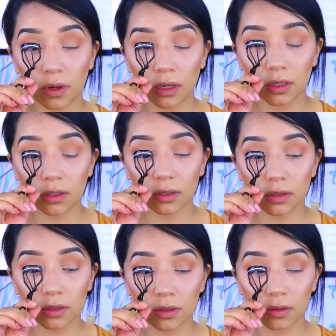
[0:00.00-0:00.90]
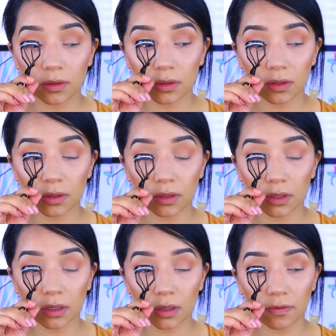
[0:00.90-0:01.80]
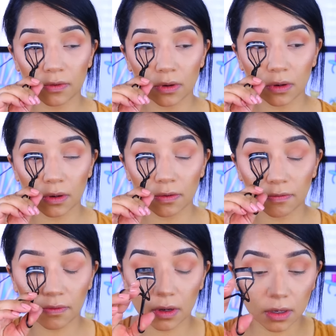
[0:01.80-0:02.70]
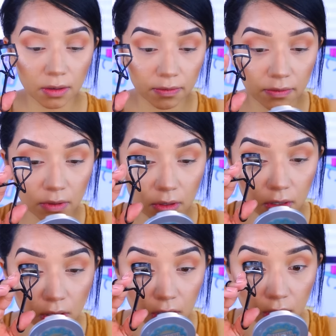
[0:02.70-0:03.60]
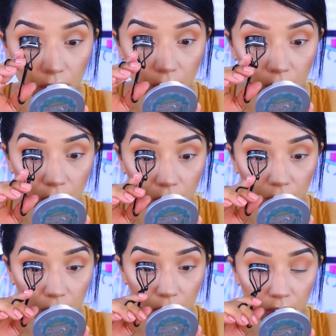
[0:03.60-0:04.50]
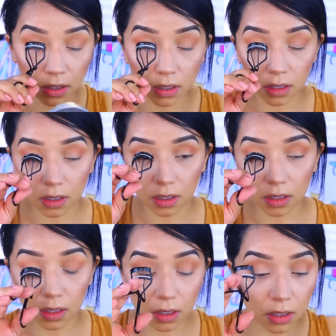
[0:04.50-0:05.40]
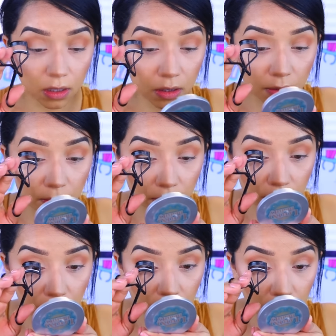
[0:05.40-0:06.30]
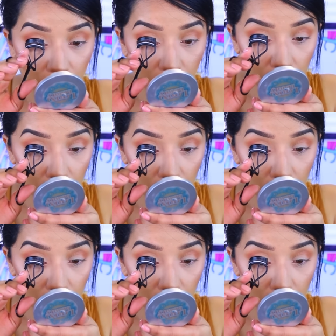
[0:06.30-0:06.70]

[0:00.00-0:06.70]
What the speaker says: (no one is talking)